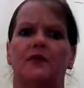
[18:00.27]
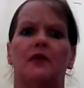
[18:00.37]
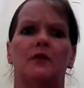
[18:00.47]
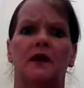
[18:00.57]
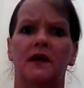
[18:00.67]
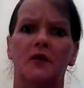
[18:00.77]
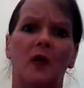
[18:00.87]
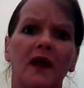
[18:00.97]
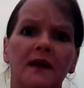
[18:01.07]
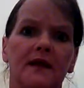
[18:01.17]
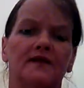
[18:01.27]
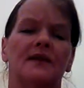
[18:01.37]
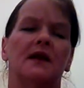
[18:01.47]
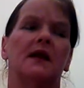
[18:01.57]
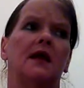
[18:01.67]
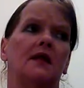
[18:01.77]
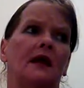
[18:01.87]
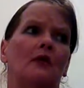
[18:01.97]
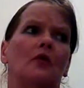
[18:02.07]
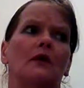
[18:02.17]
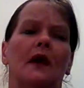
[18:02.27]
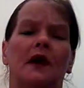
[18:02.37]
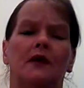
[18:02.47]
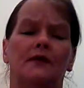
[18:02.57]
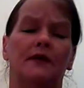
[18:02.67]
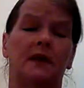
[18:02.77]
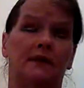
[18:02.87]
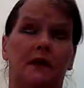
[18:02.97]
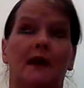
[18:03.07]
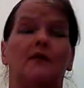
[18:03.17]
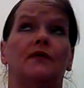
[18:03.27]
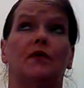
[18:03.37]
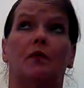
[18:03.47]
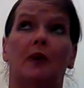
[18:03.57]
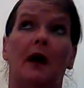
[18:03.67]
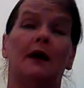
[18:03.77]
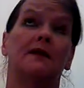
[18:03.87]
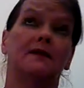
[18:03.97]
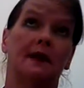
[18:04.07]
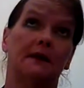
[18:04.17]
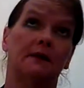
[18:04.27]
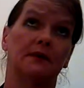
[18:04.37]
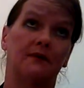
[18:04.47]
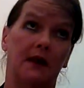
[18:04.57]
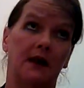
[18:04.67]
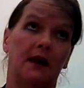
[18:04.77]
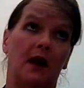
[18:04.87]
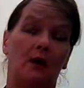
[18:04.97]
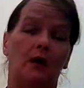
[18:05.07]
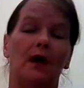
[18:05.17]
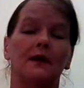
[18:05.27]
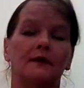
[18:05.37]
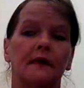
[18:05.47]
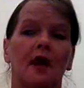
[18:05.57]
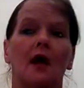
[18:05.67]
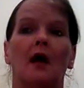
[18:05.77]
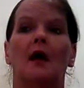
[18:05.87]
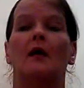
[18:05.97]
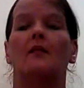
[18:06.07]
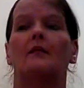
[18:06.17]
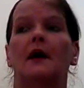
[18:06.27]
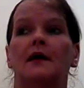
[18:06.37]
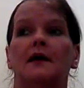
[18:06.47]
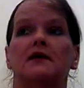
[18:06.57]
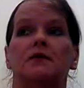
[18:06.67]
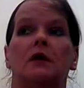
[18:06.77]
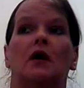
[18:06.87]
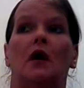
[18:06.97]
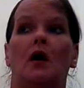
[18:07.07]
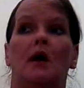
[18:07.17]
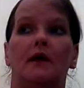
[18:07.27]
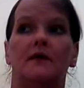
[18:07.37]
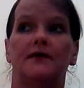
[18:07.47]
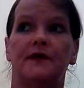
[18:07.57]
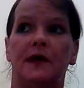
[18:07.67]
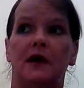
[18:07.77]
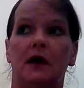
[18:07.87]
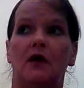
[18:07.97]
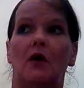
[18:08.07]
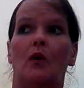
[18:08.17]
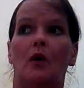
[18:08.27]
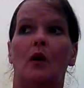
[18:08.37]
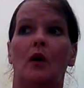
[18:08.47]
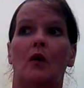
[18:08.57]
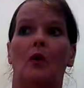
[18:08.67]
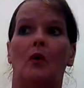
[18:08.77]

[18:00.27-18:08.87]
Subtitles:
they wouldn't even witness in their own house. If I was so bad as they were saying I was, my kids were not seeing or